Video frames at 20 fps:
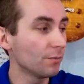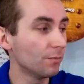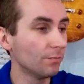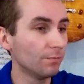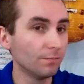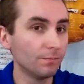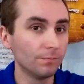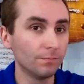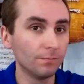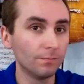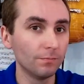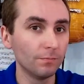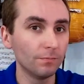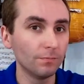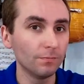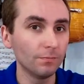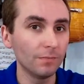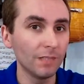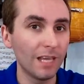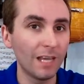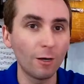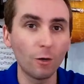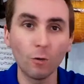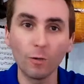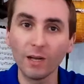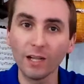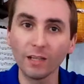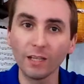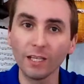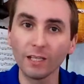I don't know
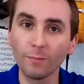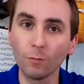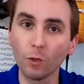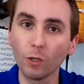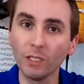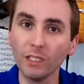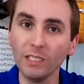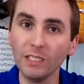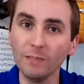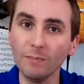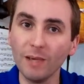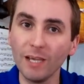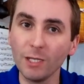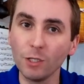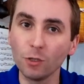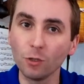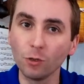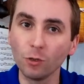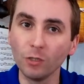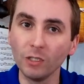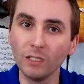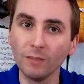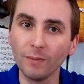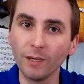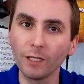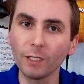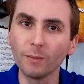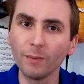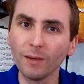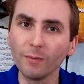what I'd like more, E major or E
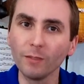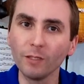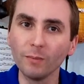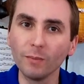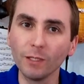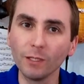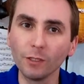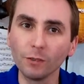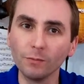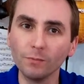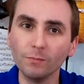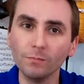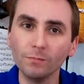minor. Probably E minor.